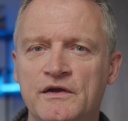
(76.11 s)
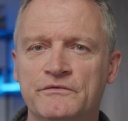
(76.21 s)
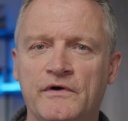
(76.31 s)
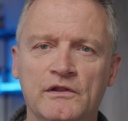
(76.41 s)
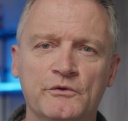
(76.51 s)

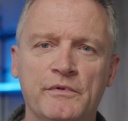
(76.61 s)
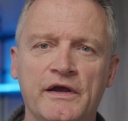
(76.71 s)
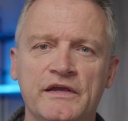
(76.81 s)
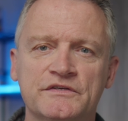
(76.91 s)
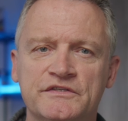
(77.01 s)
followed
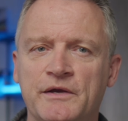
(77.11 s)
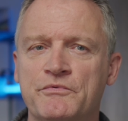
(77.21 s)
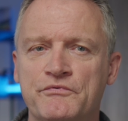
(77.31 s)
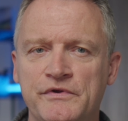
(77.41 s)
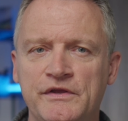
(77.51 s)
by step
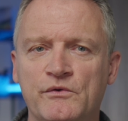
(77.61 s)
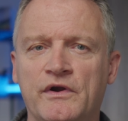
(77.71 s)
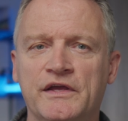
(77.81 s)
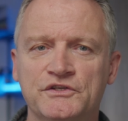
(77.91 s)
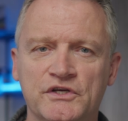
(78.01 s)
3 where
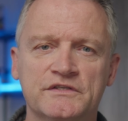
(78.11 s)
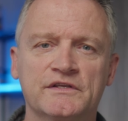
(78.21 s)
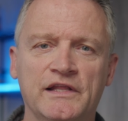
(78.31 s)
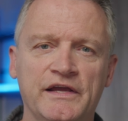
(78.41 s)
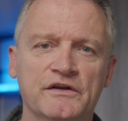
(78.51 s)
I adjust
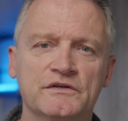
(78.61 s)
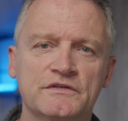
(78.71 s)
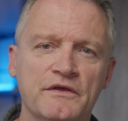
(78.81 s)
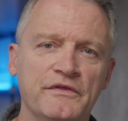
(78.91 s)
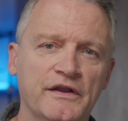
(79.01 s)
the layers
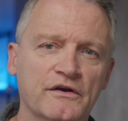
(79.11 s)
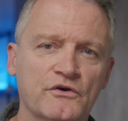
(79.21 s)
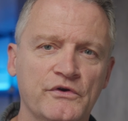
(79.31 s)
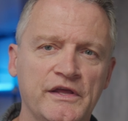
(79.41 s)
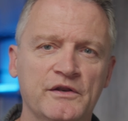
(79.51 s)
that are
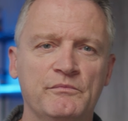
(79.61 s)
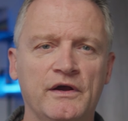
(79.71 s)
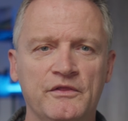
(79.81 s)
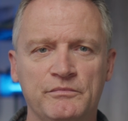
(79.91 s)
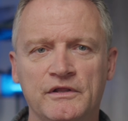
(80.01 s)
created
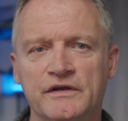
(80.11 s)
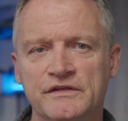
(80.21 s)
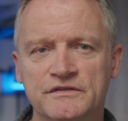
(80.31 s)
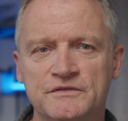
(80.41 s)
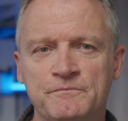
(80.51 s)
by the
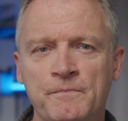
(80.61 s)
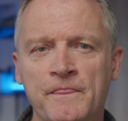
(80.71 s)
plugins.